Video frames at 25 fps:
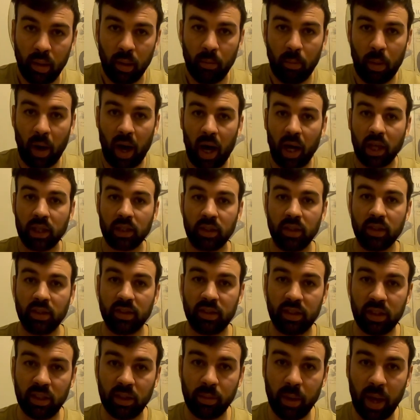part of the
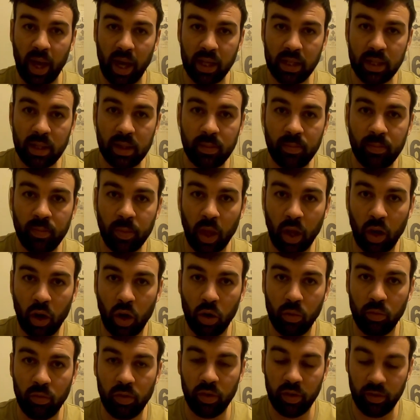seabed and
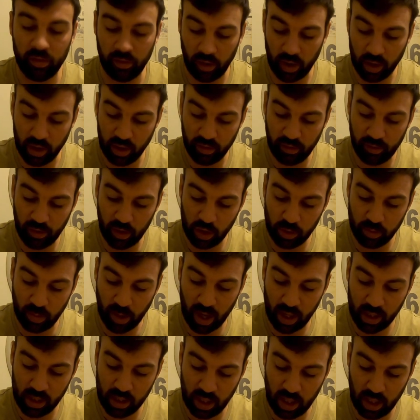hopefully find a fish
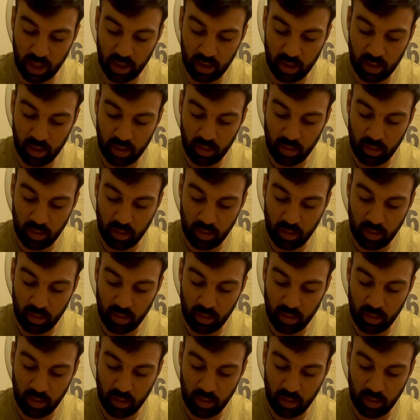better.